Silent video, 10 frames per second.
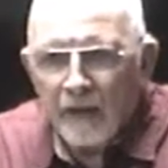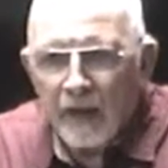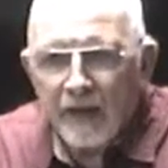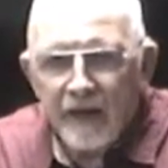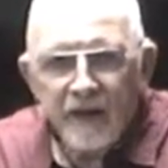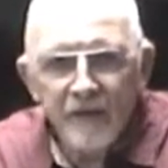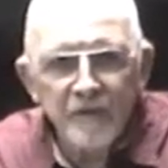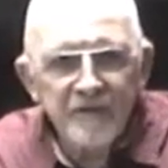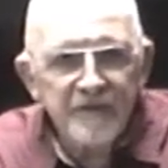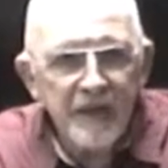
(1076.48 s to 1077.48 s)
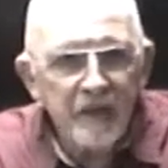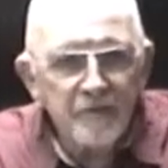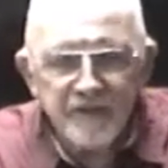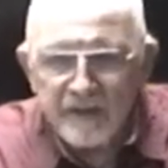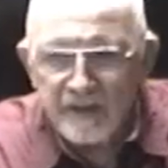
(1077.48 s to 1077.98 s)
And here was
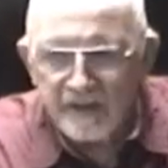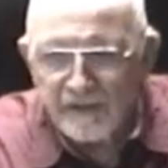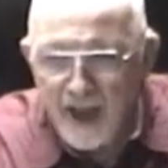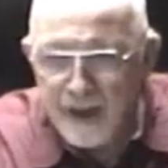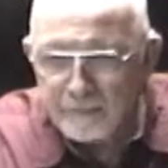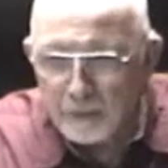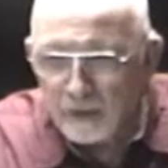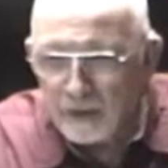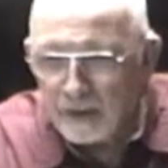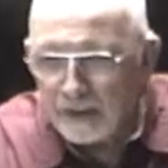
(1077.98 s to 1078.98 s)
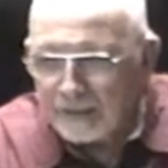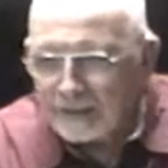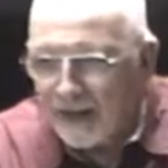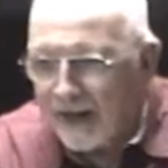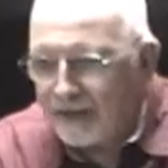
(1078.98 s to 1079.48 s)
a disciple
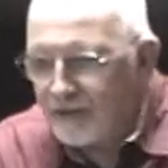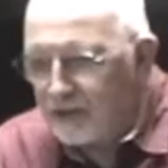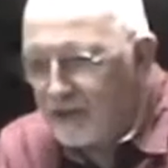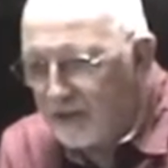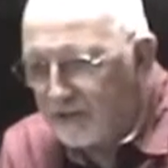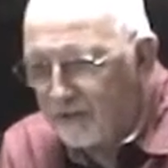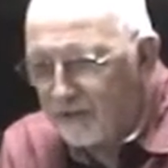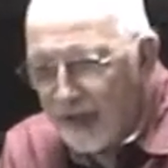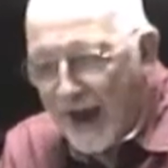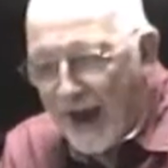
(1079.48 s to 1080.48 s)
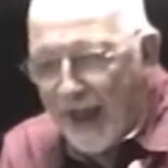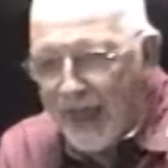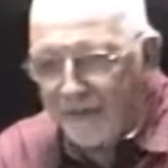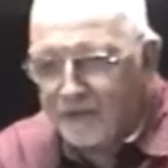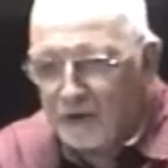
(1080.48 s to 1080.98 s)
saying to Jesus, I
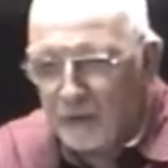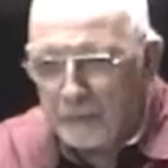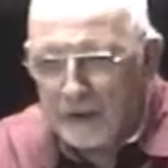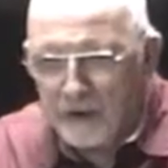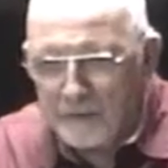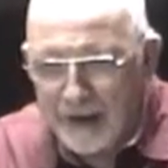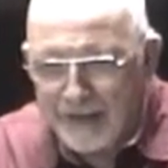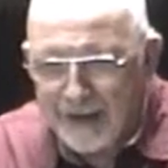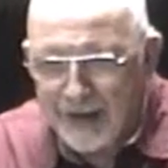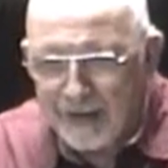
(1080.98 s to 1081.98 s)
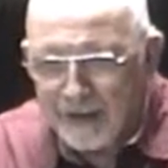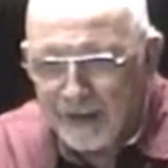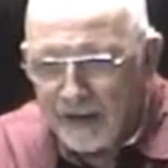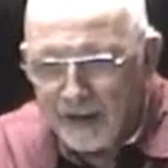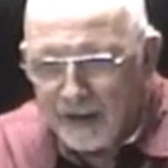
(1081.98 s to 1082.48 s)
have to go bury my dead,
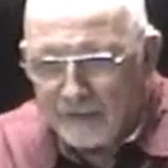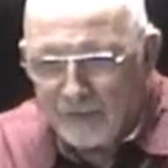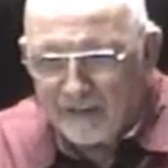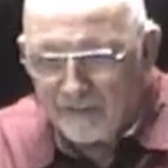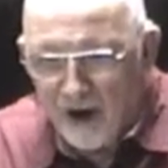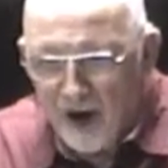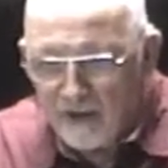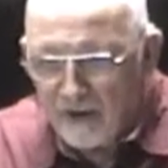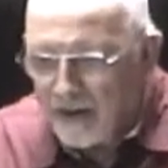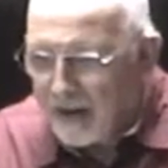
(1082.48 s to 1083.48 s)
my father.